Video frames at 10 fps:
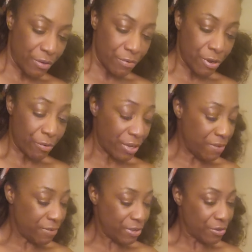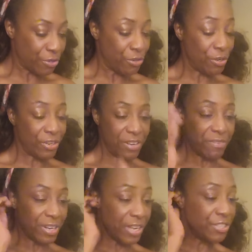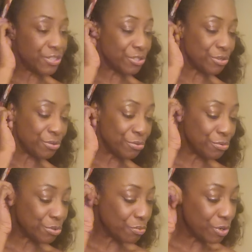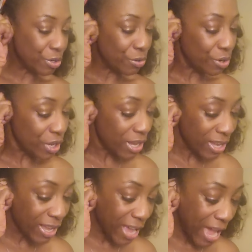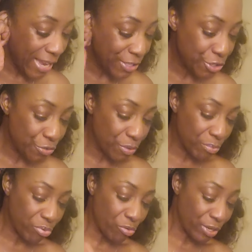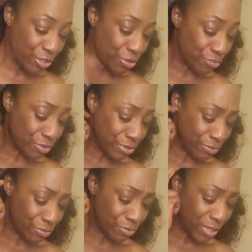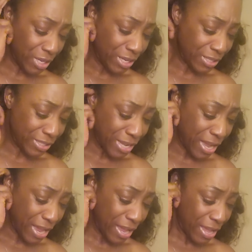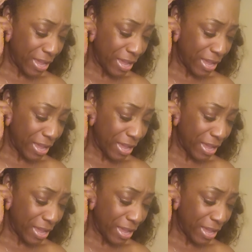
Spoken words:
you know, even your divination tools will guide you and point you to things that,